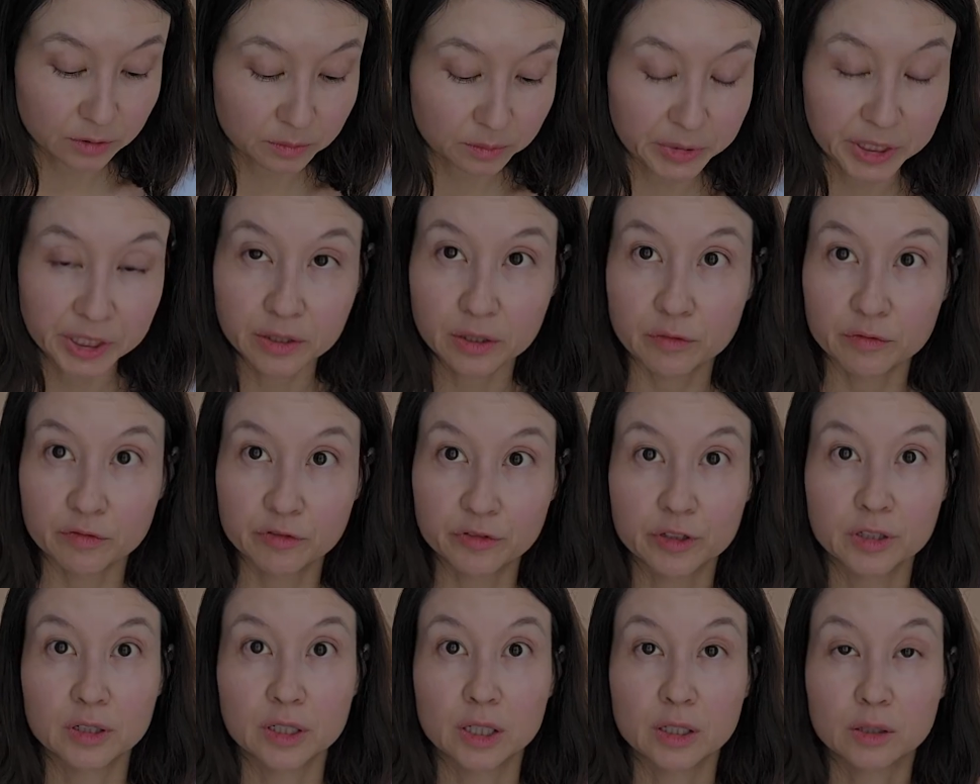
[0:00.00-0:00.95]
make them
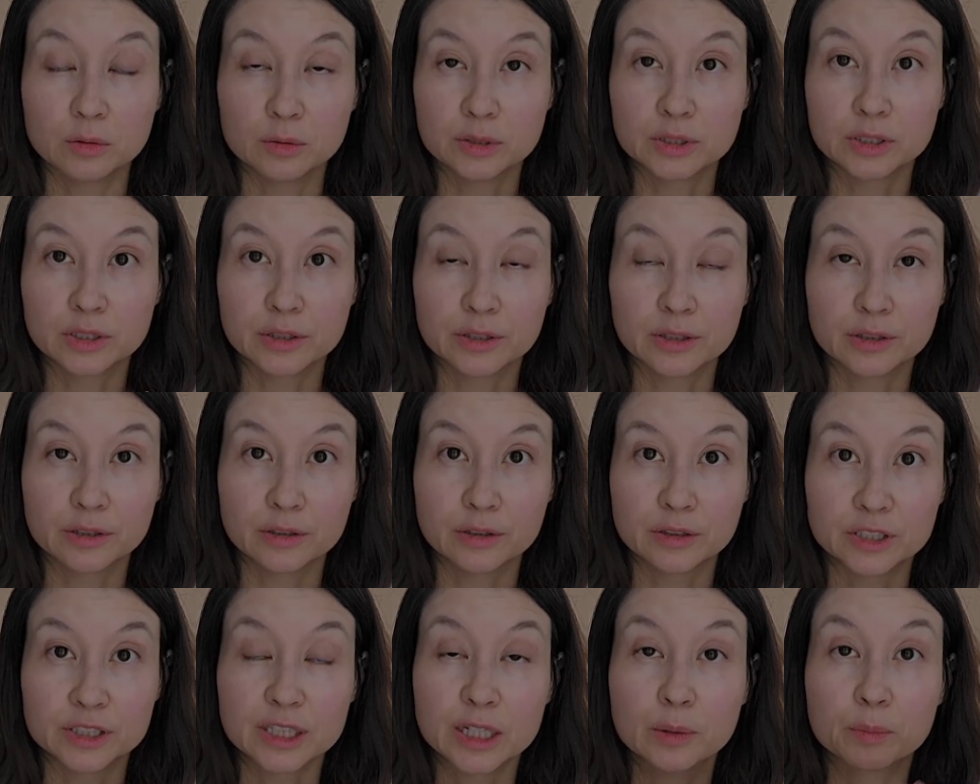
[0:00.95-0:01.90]
fill out
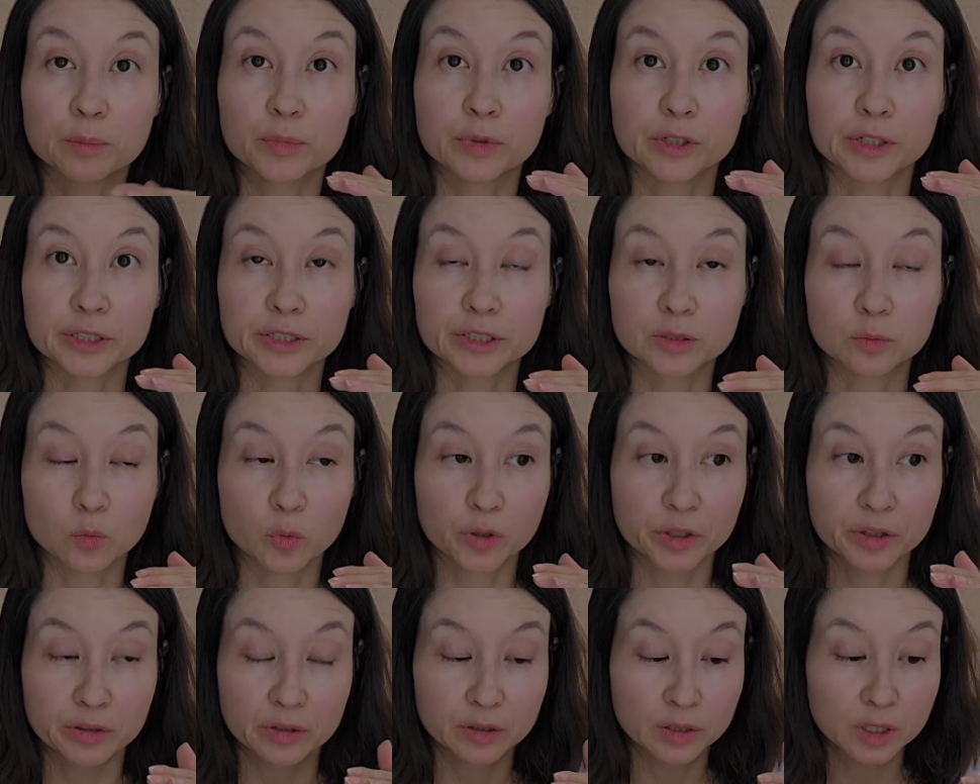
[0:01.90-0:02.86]
the template
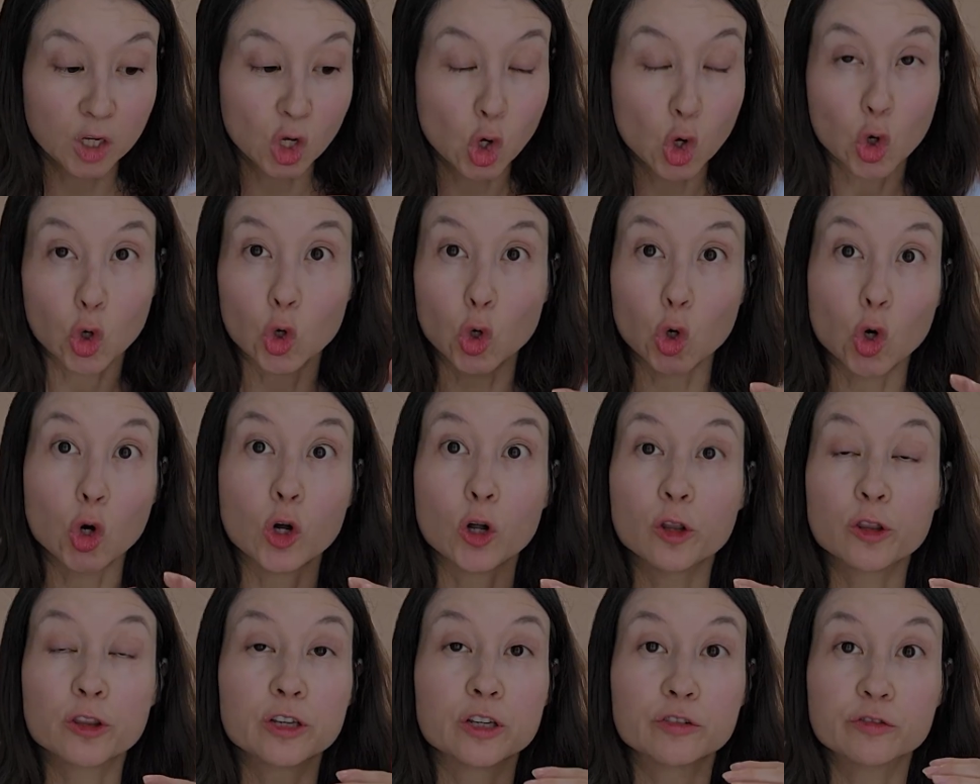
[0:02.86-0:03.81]
with
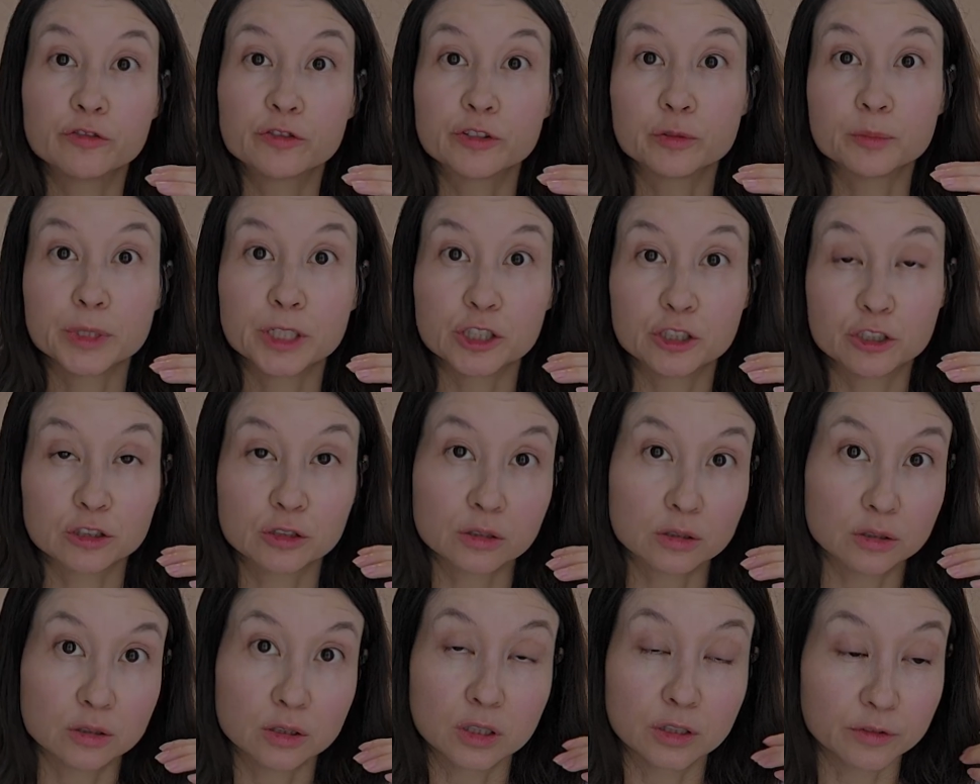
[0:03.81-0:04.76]
all the
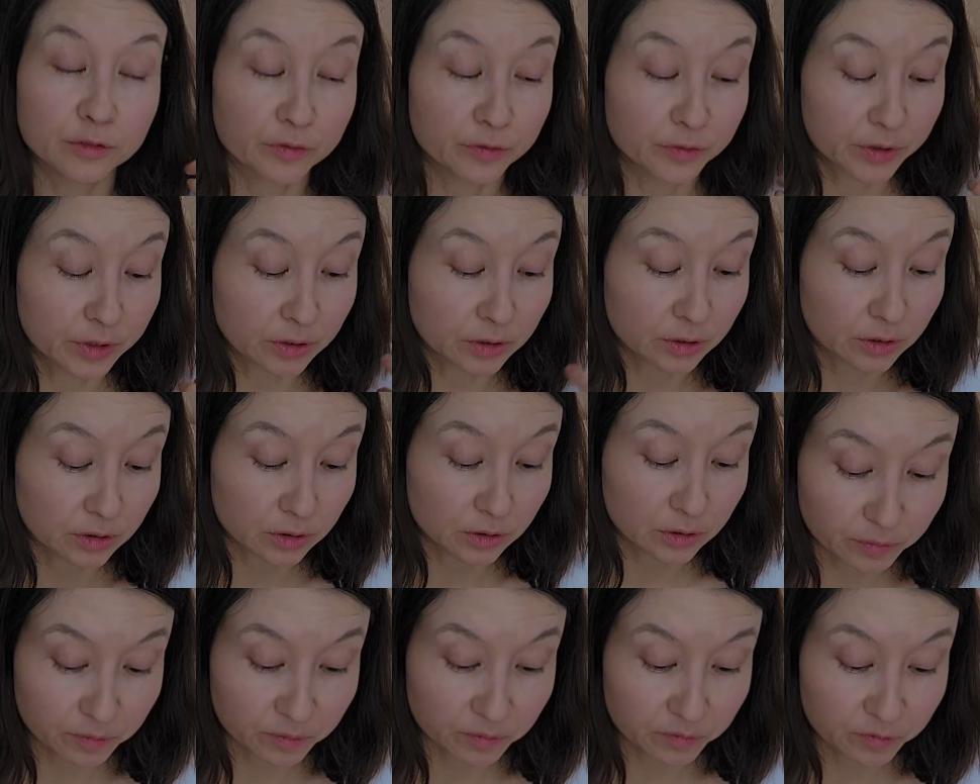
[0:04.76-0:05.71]
information of
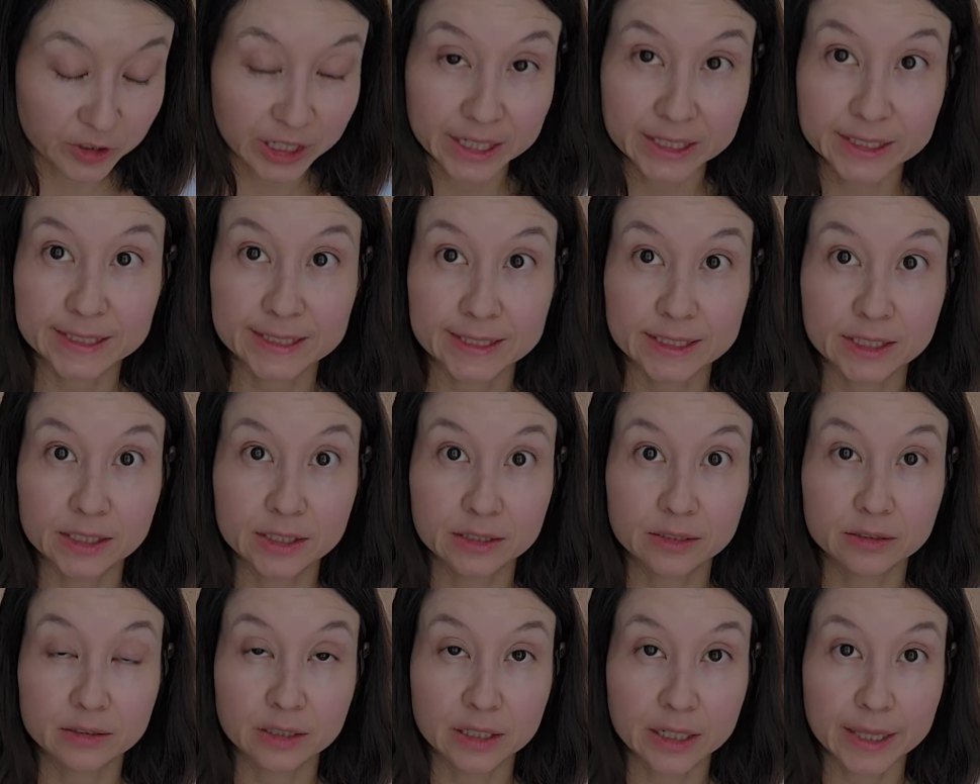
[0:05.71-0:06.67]
the
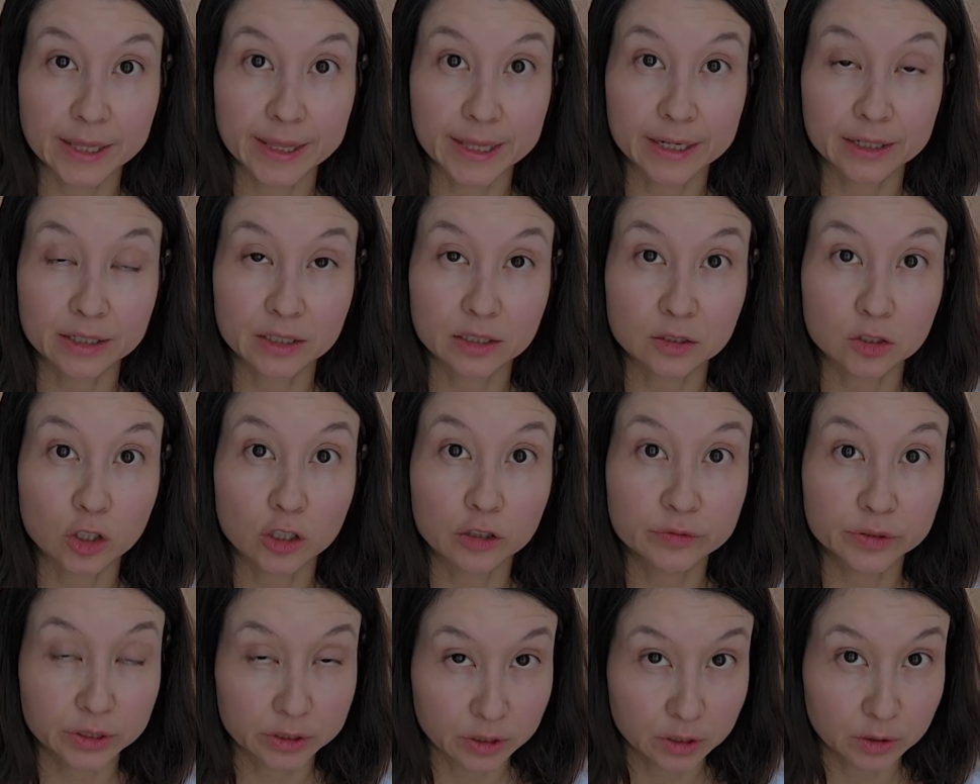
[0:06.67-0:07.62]
vaccine, and that it's all
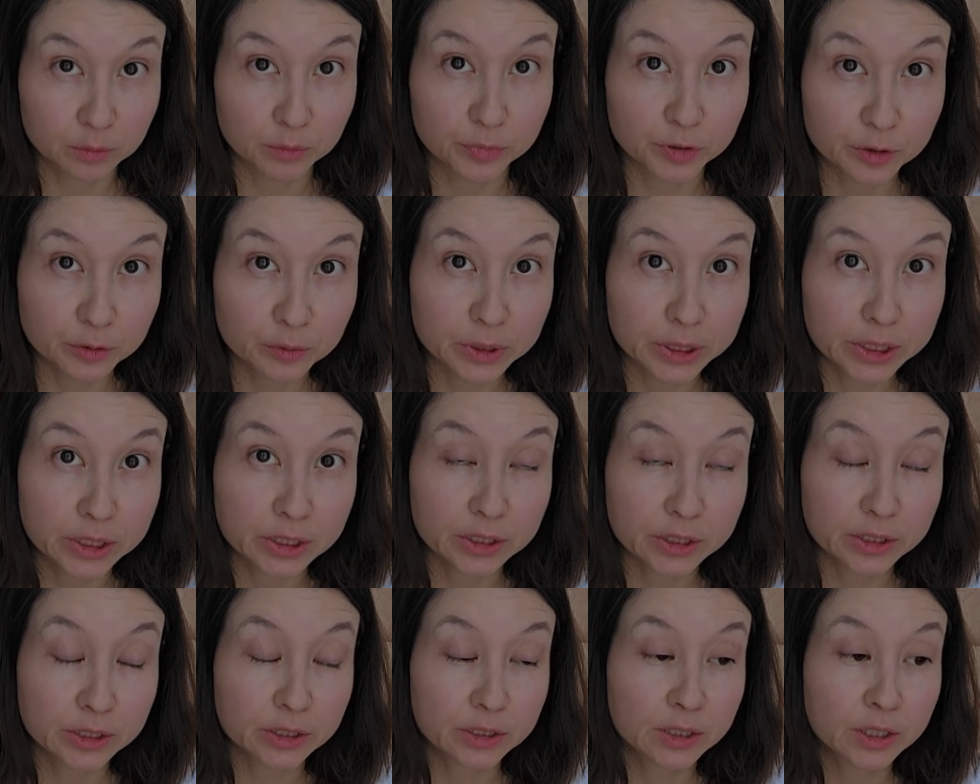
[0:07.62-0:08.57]
filled out in blue
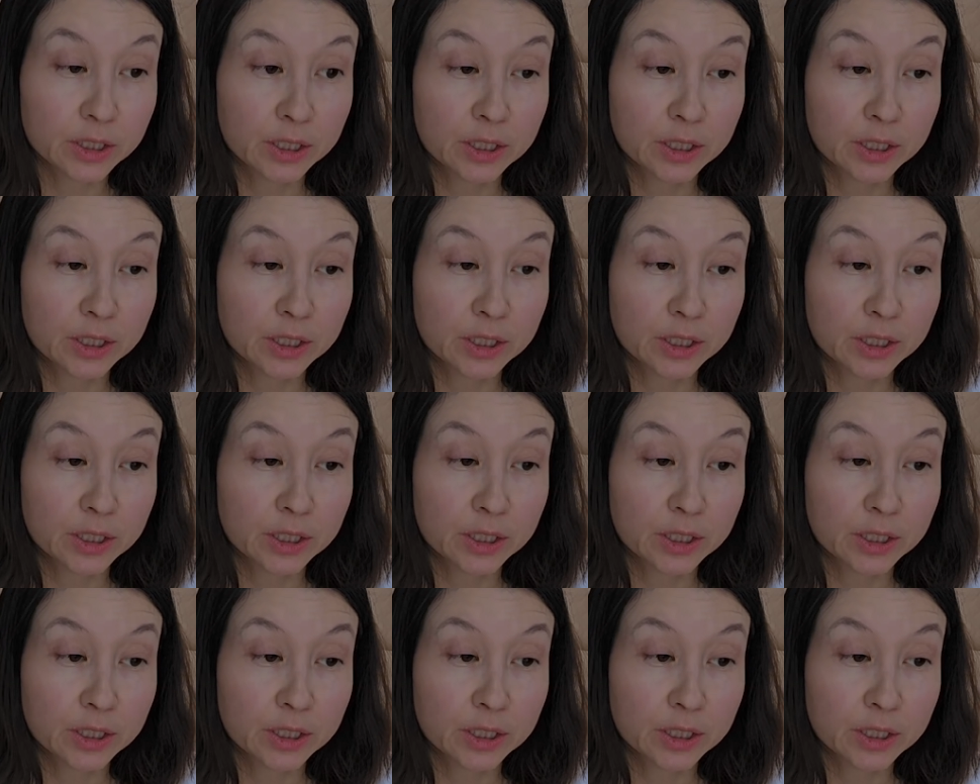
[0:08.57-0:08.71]
ink.